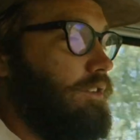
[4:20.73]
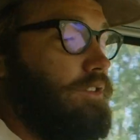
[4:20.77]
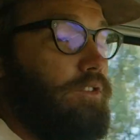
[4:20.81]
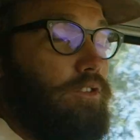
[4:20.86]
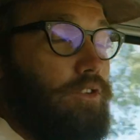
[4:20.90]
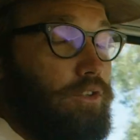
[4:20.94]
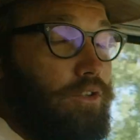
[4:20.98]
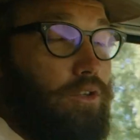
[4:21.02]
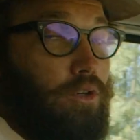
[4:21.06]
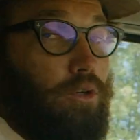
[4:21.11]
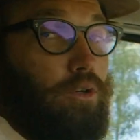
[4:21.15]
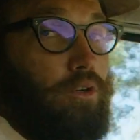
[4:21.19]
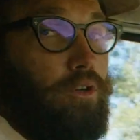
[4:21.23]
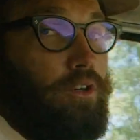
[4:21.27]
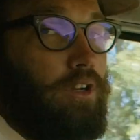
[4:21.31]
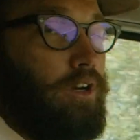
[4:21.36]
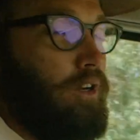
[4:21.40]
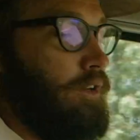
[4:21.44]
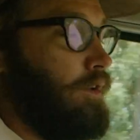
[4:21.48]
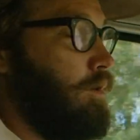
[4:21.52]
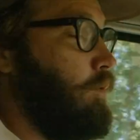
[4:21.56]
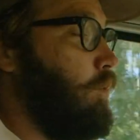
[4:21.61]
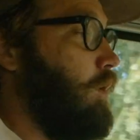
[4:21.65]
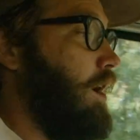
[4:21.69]
you could
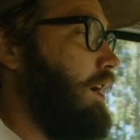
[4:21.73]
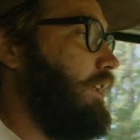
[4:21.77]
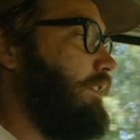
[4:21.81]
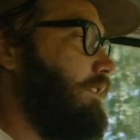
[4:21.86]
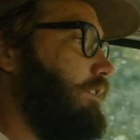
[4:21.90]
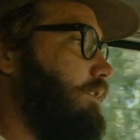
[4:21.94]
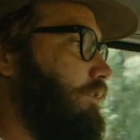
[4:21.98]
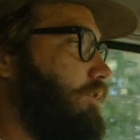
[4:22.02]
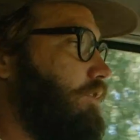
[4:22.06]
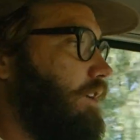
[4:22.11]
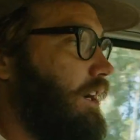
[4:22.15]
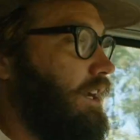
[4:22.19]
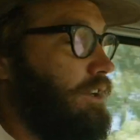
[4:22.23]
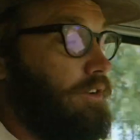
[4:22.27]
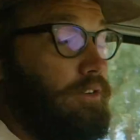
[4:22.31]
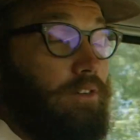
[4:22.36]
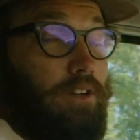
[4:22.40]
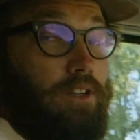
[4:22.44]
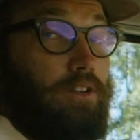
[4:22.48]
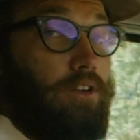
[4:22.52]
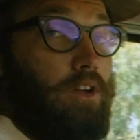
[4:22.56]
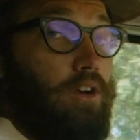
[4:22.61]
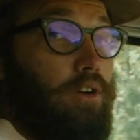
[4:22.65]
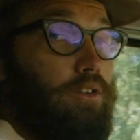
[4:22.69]
on a one strut or
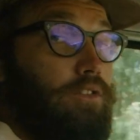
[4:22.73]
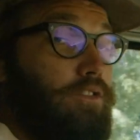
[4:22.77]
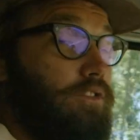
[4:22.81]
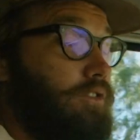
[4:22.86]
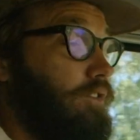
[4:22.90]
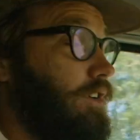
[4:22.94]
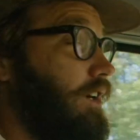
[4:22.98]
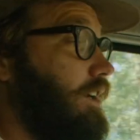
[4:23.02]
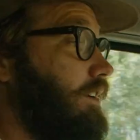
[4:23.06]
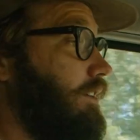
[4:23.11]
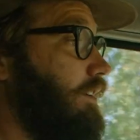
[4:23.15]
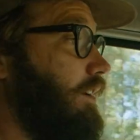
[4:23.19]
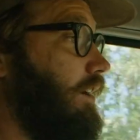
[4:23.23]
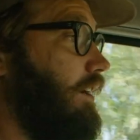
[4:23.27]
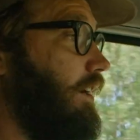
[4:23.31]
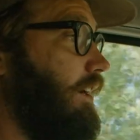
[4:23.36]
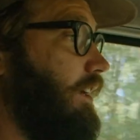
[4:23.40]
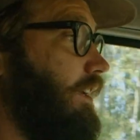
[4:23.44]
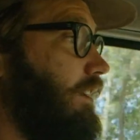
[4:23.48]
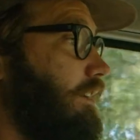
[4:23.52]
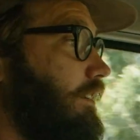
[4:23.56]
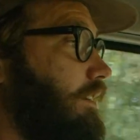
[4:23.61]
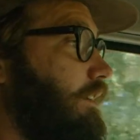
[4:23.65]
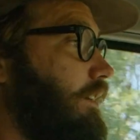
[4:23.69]
a no strut
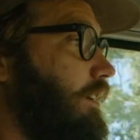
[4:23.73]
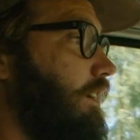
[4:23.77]
kite.